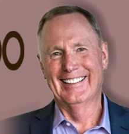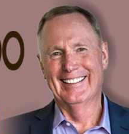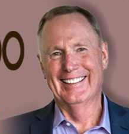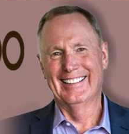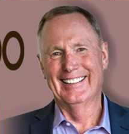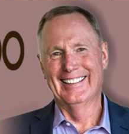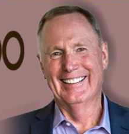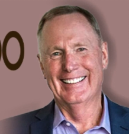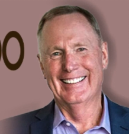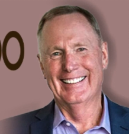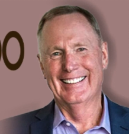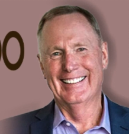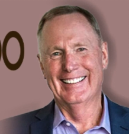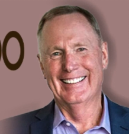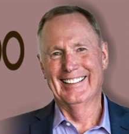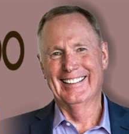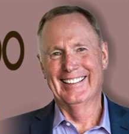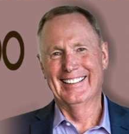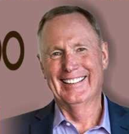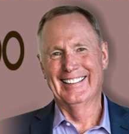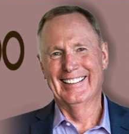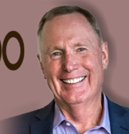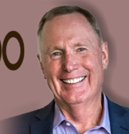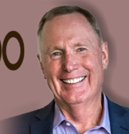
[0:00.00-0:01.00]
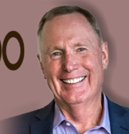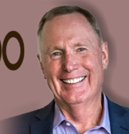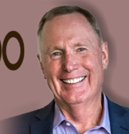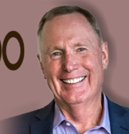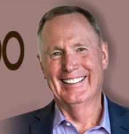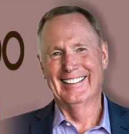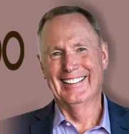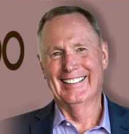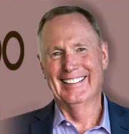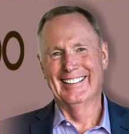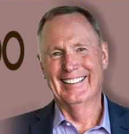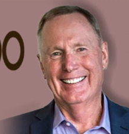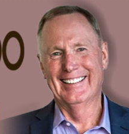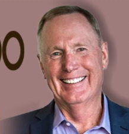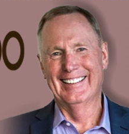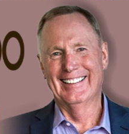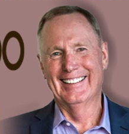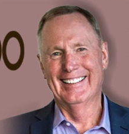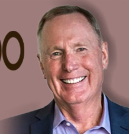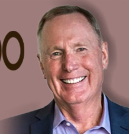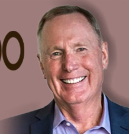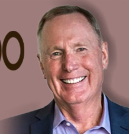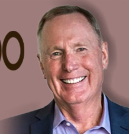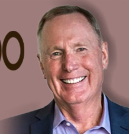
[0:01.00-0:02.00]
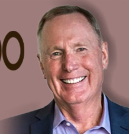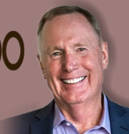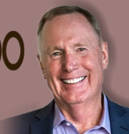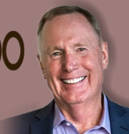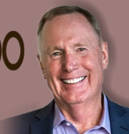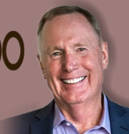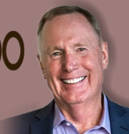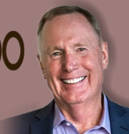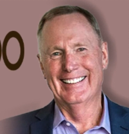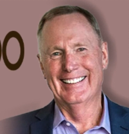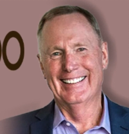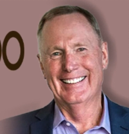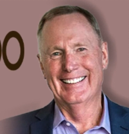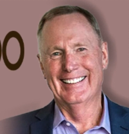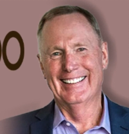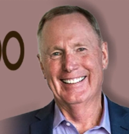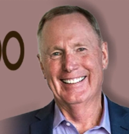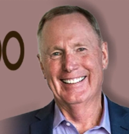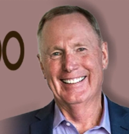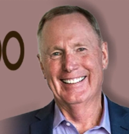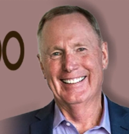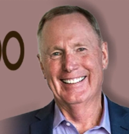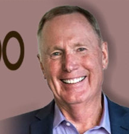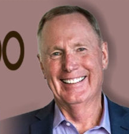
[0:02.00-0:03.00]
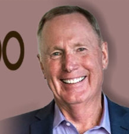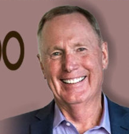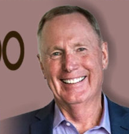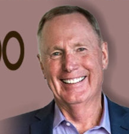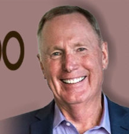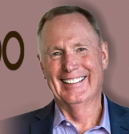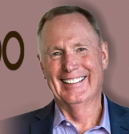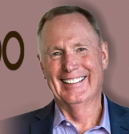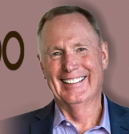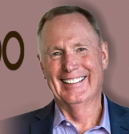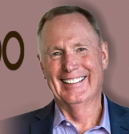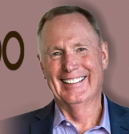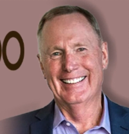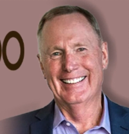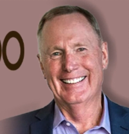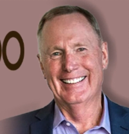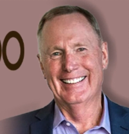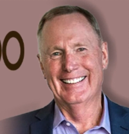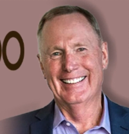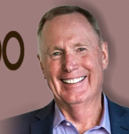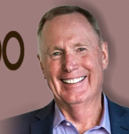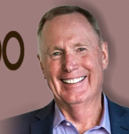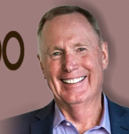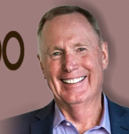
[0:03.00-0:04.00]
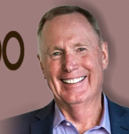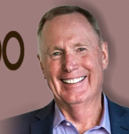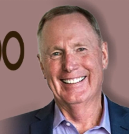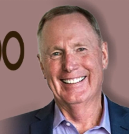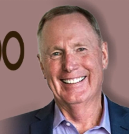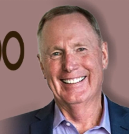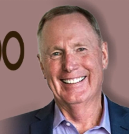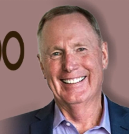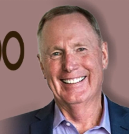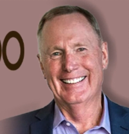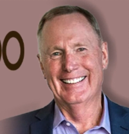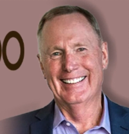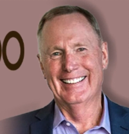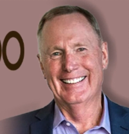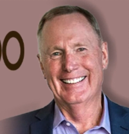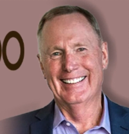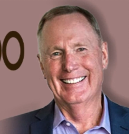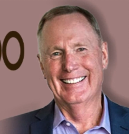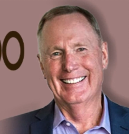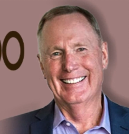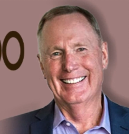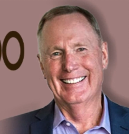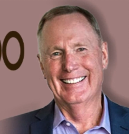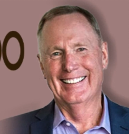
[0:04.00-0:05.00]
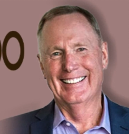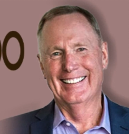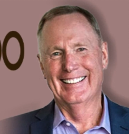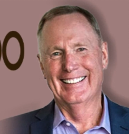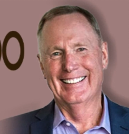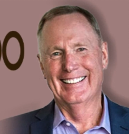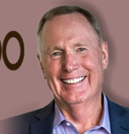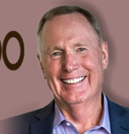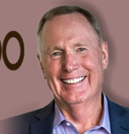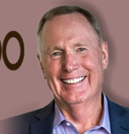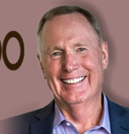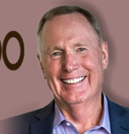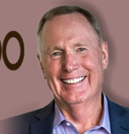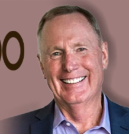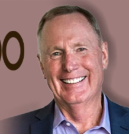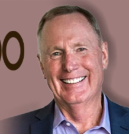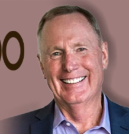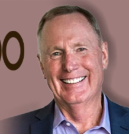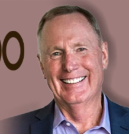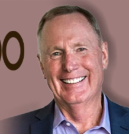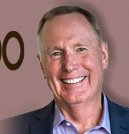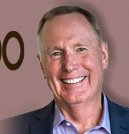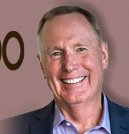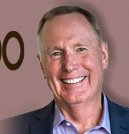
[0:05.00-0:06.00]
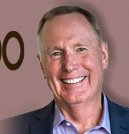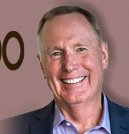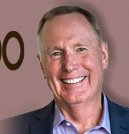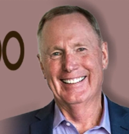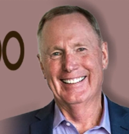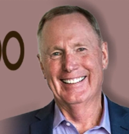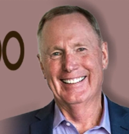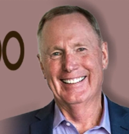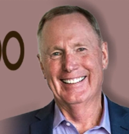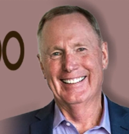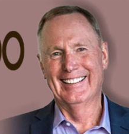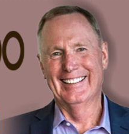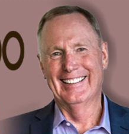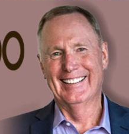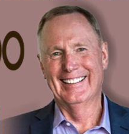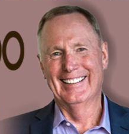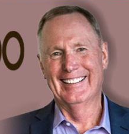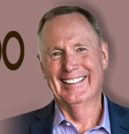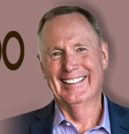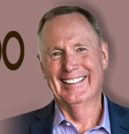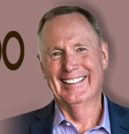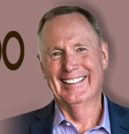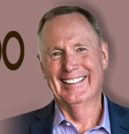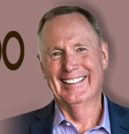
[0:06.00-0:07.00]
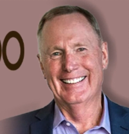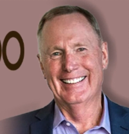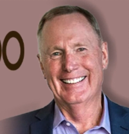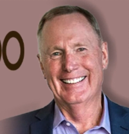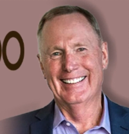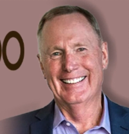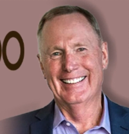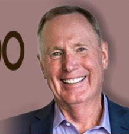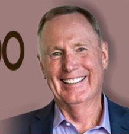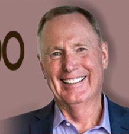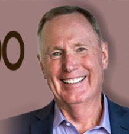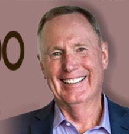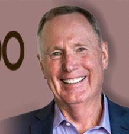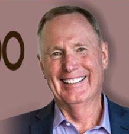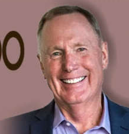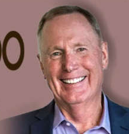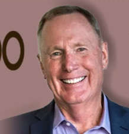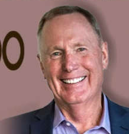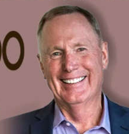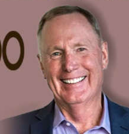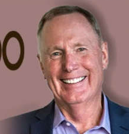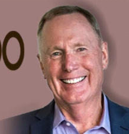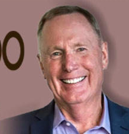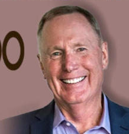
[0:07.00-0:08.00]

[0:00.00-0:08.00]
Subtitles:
(no lip movement)